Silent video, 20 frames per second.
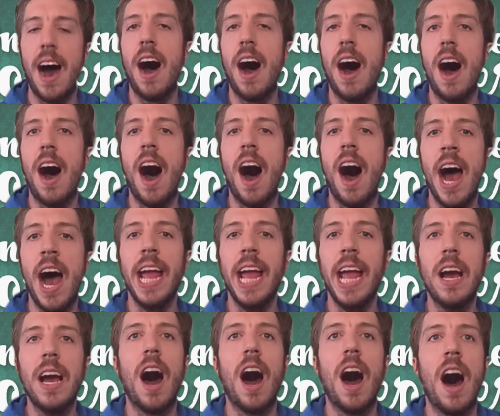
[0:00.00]
Yeah,
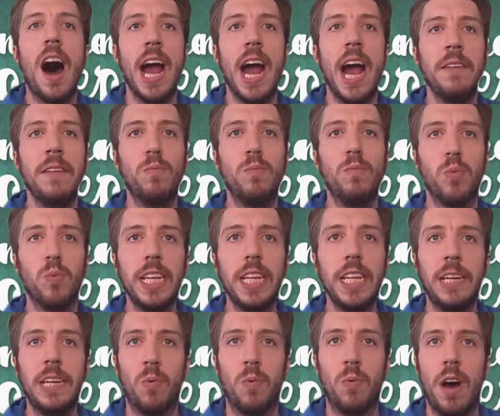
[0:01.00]
I
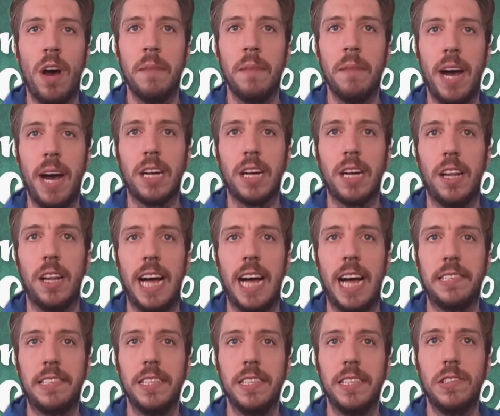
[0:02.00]
really run my
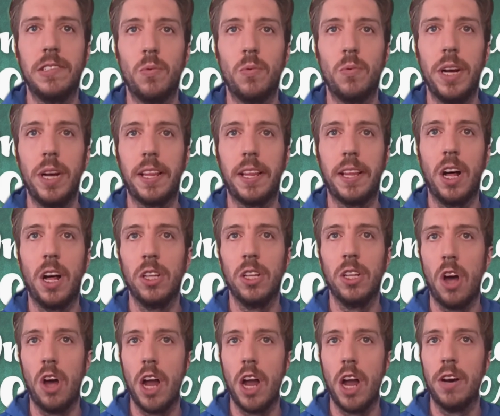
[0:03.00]
classes with a
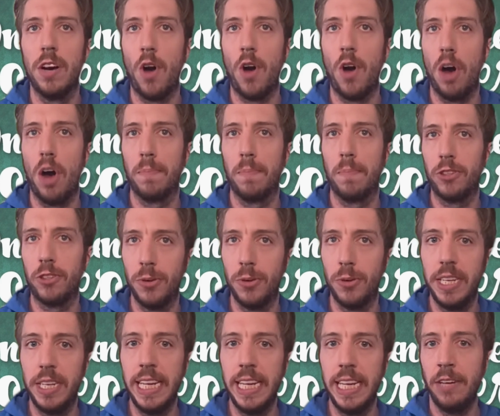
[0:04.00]
lot of
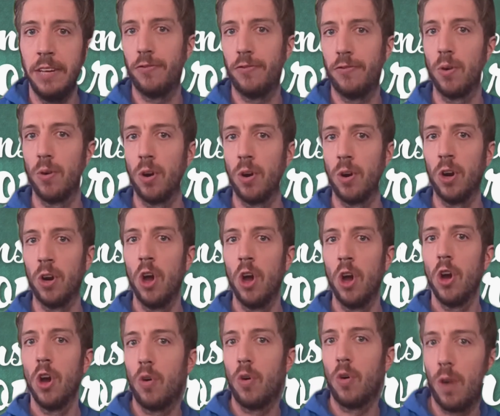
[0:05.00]
opportunity for
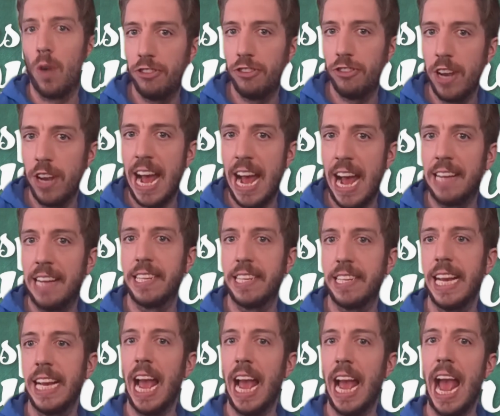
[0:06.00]
question
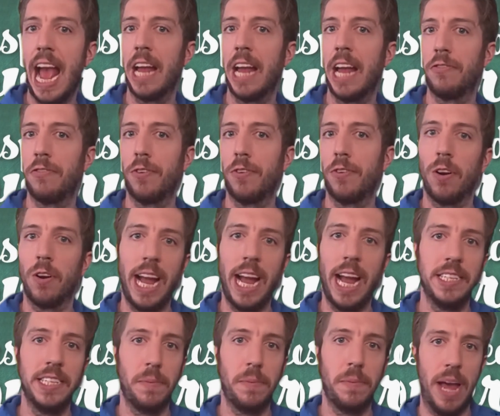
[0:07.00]
asking and for
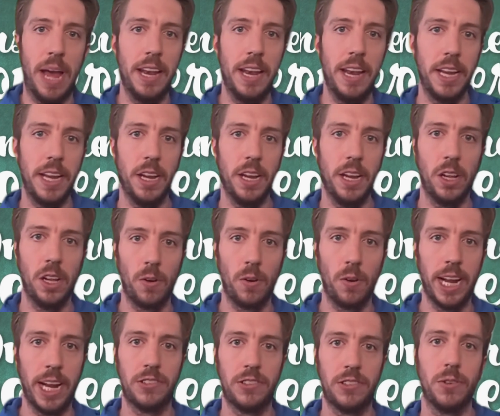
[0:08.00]
independent
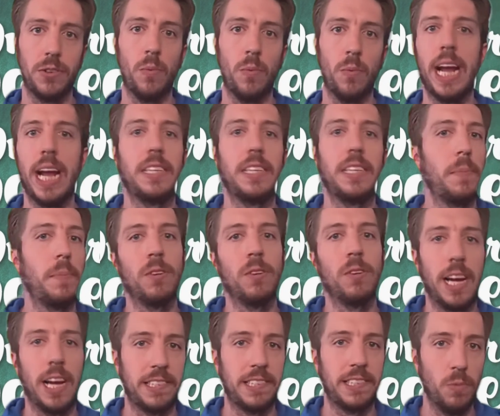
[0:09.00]
learning. So the way a
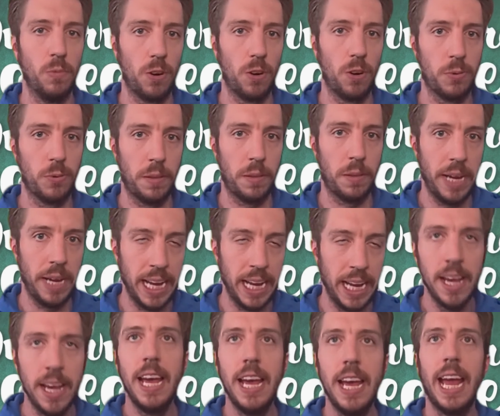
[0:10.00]
typical lesson works with
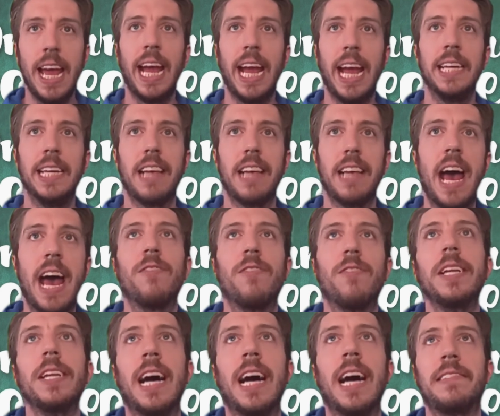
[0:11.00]
me is
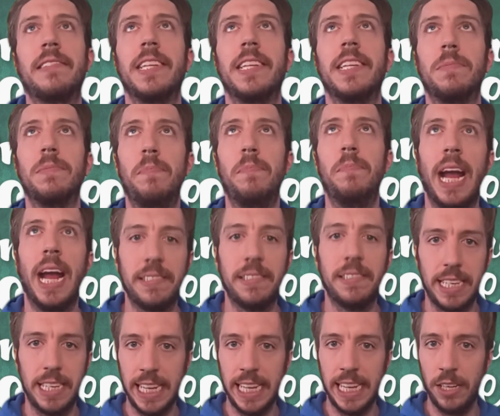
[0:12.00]
every lesson is
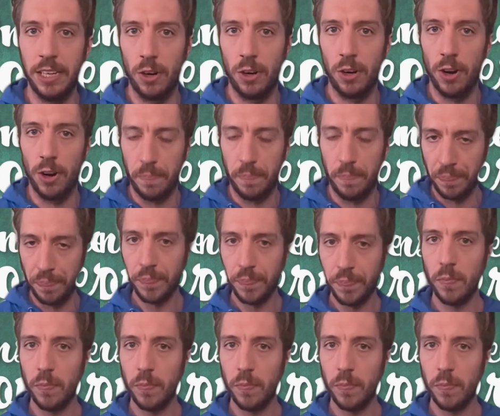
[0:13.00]
based either